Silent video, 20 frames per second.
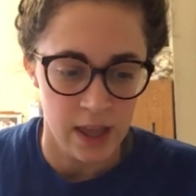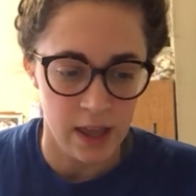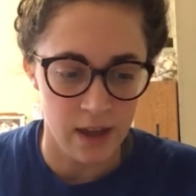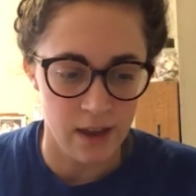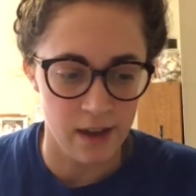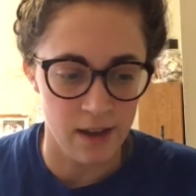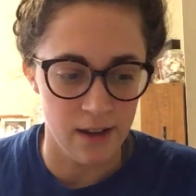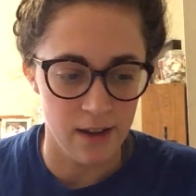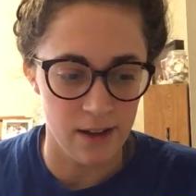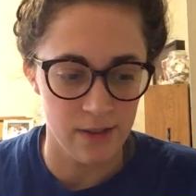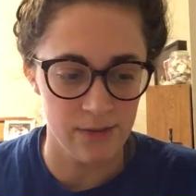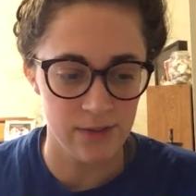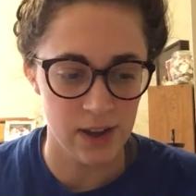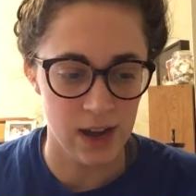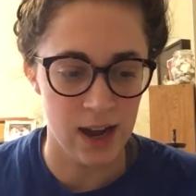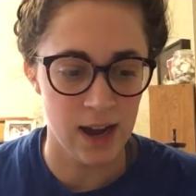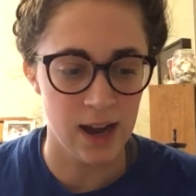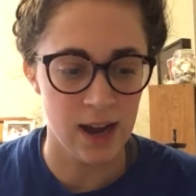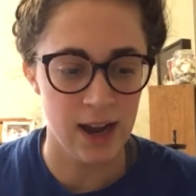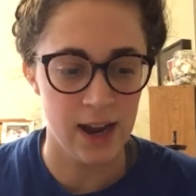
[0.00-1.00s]
If
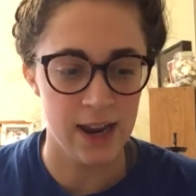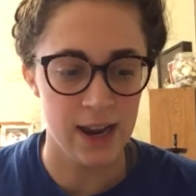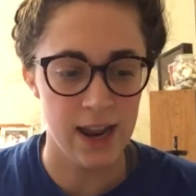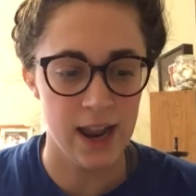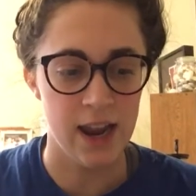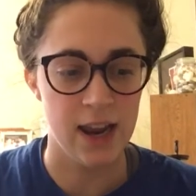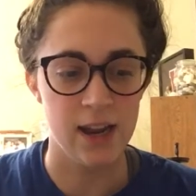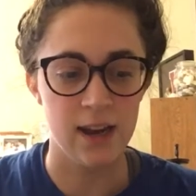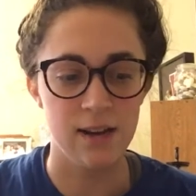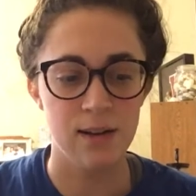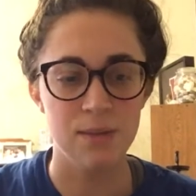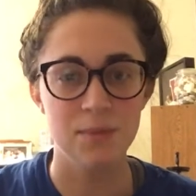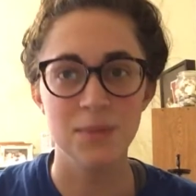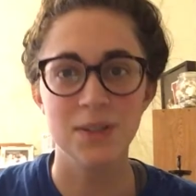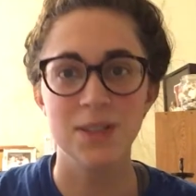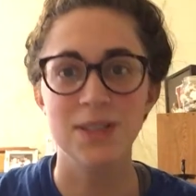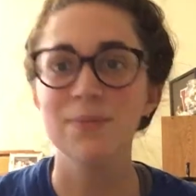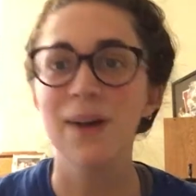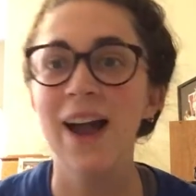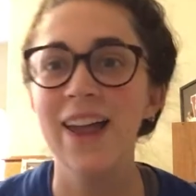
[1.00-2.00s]
I am
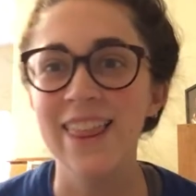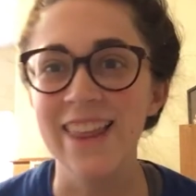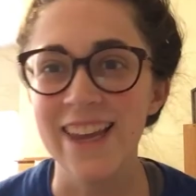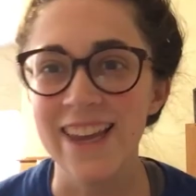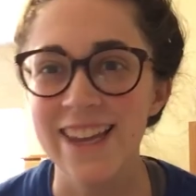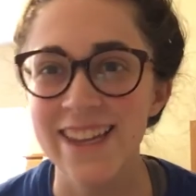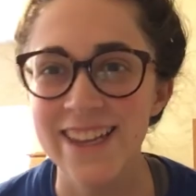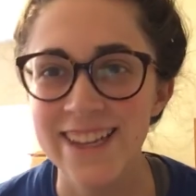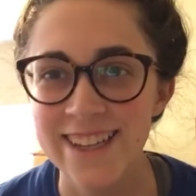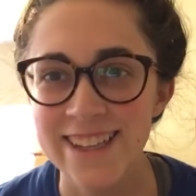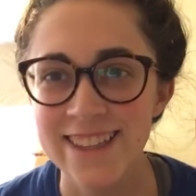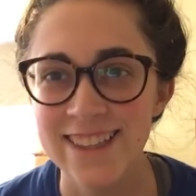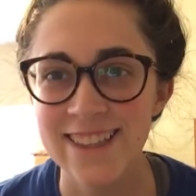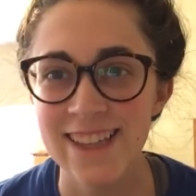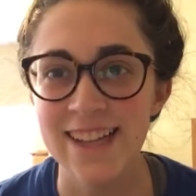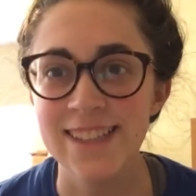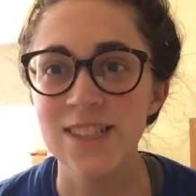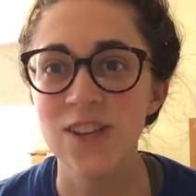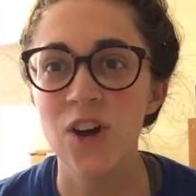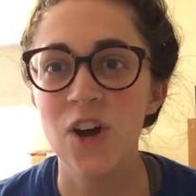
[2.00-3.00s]
smiling,
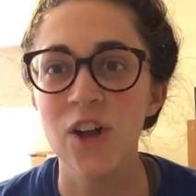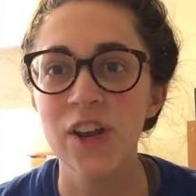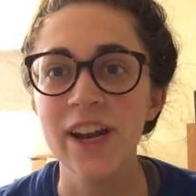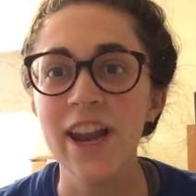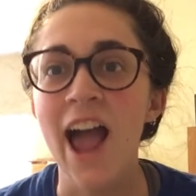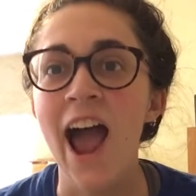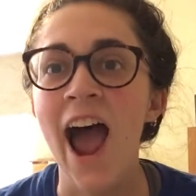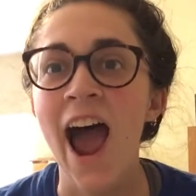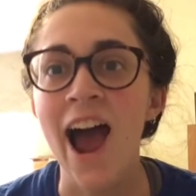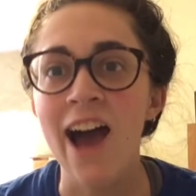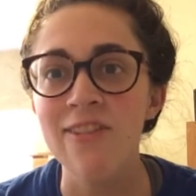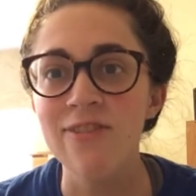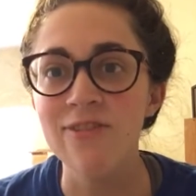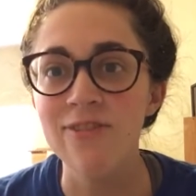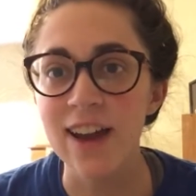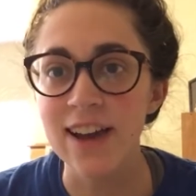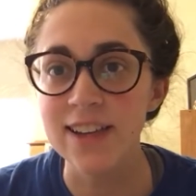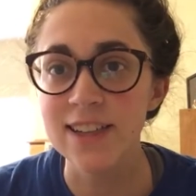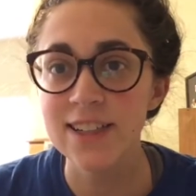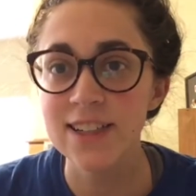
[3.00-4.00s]
that's called an
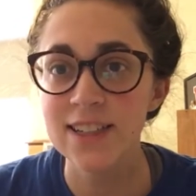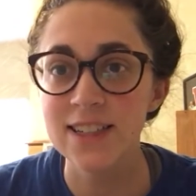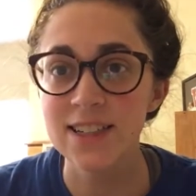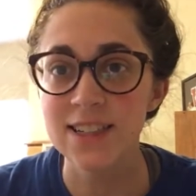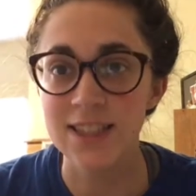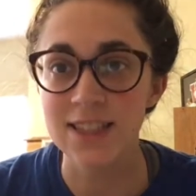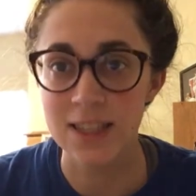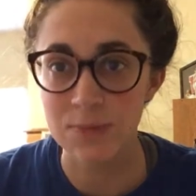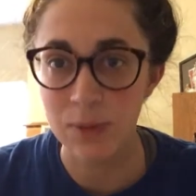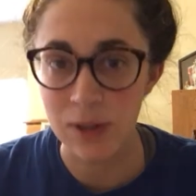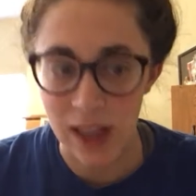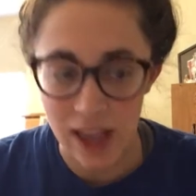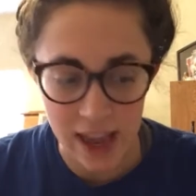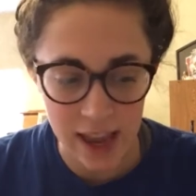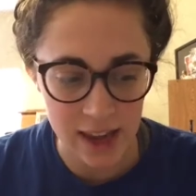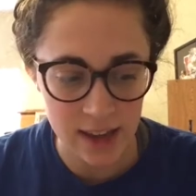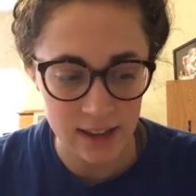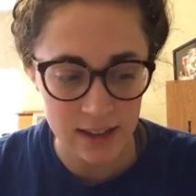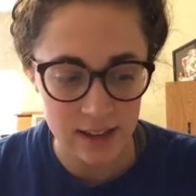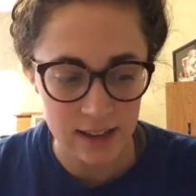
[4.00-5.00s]
affect
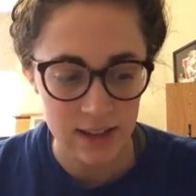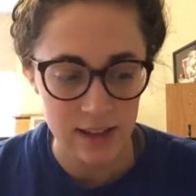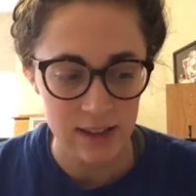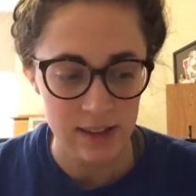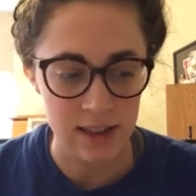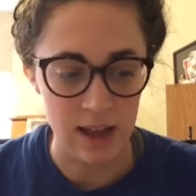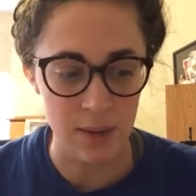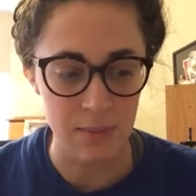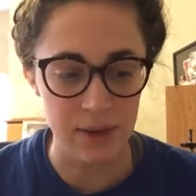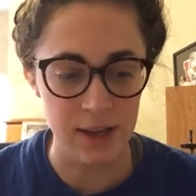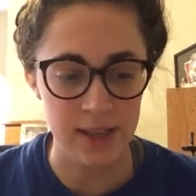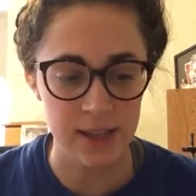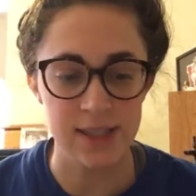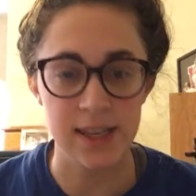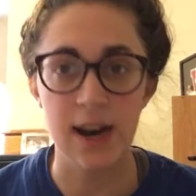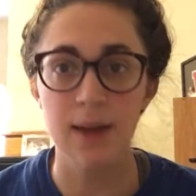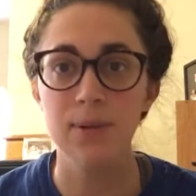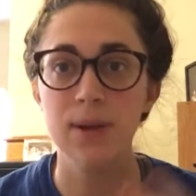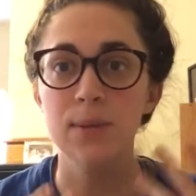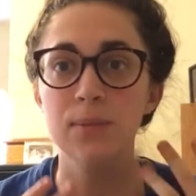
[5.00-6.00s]
display. That means
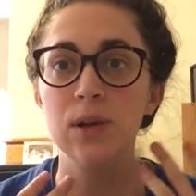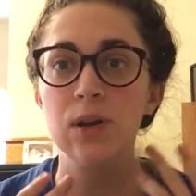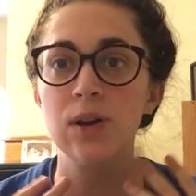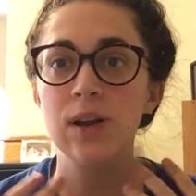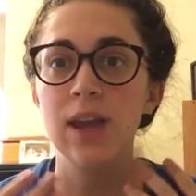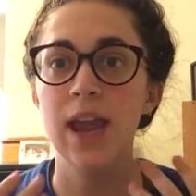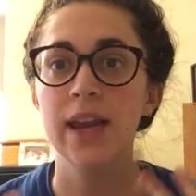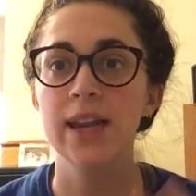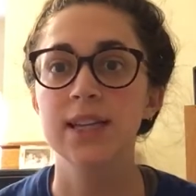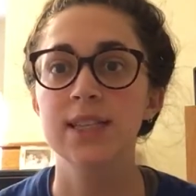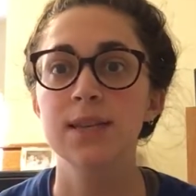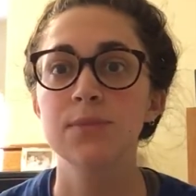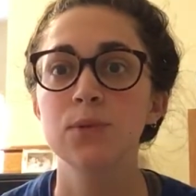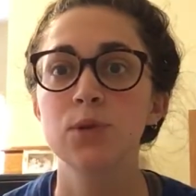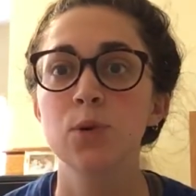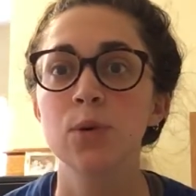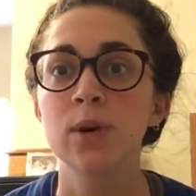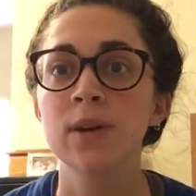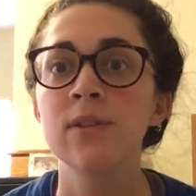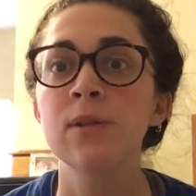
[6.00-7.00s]
that I'm communicating some
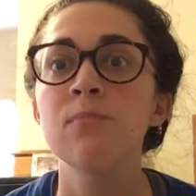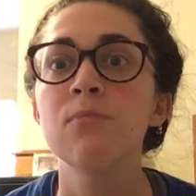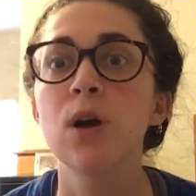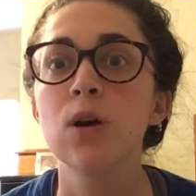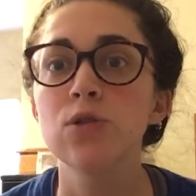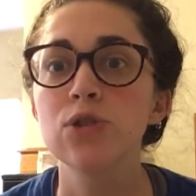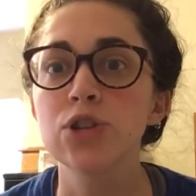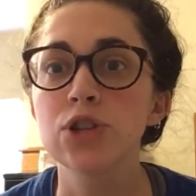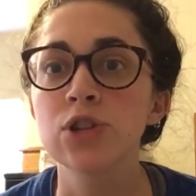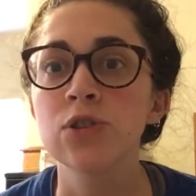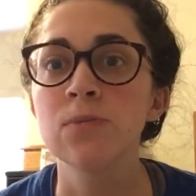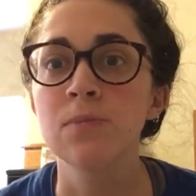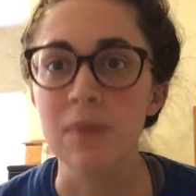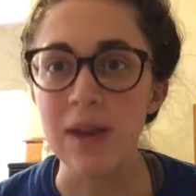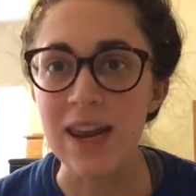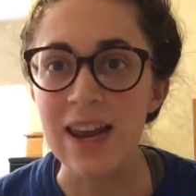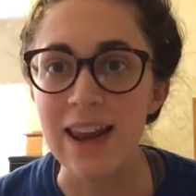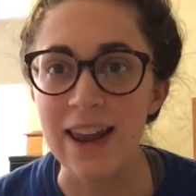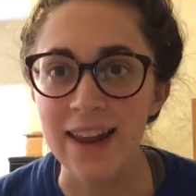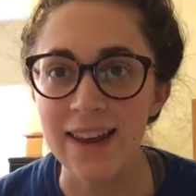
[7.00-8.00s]
sort of emotional
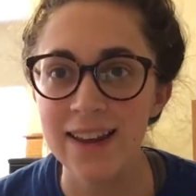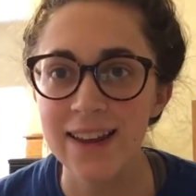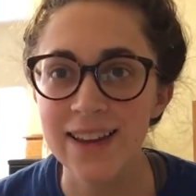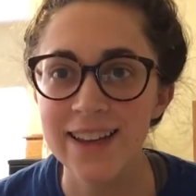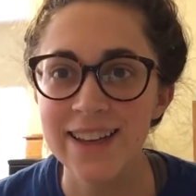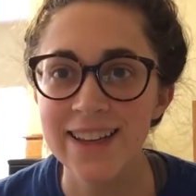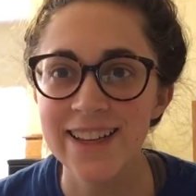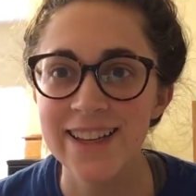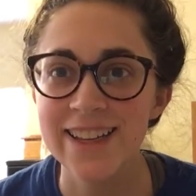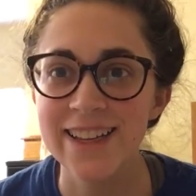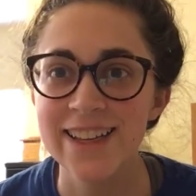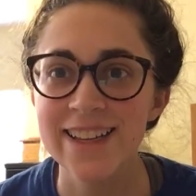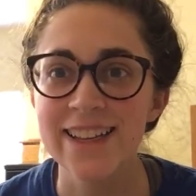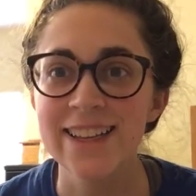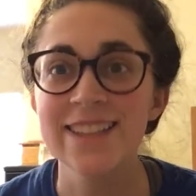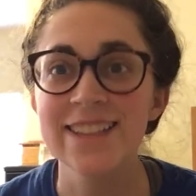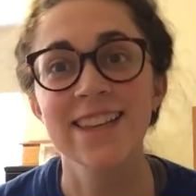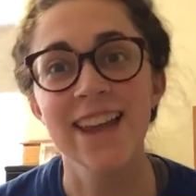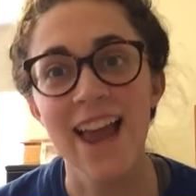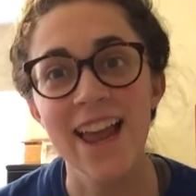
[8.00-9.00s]
meaning.
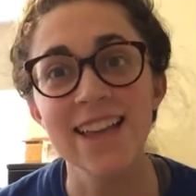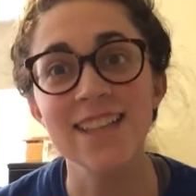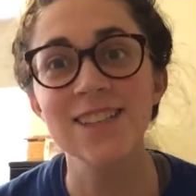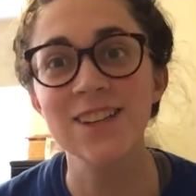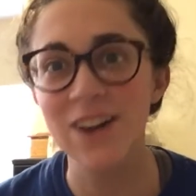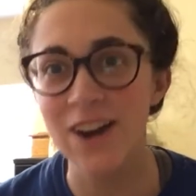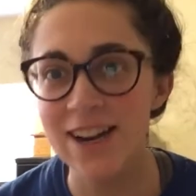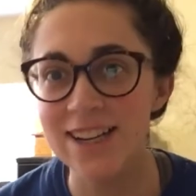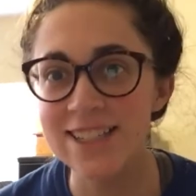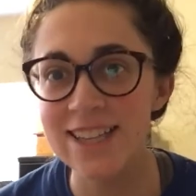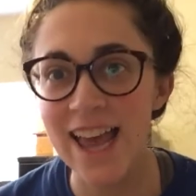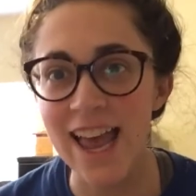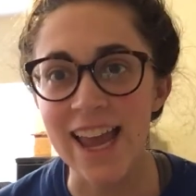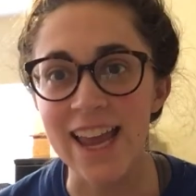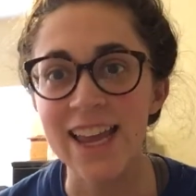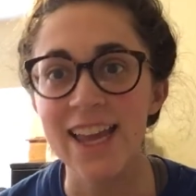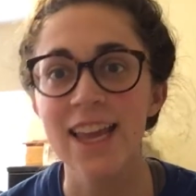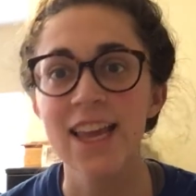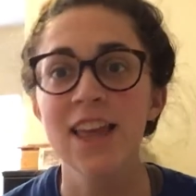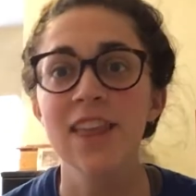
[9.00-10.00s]
Today is a great
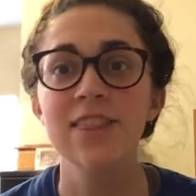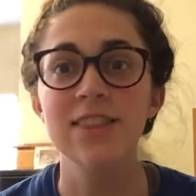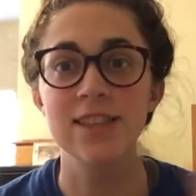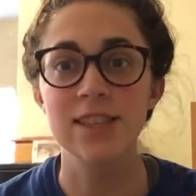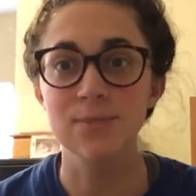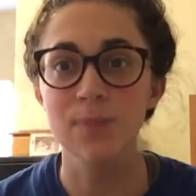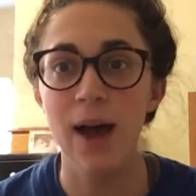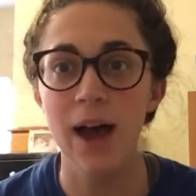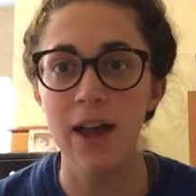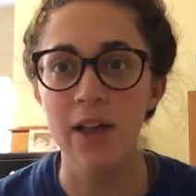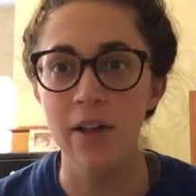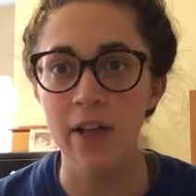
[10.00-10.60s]
day. The smile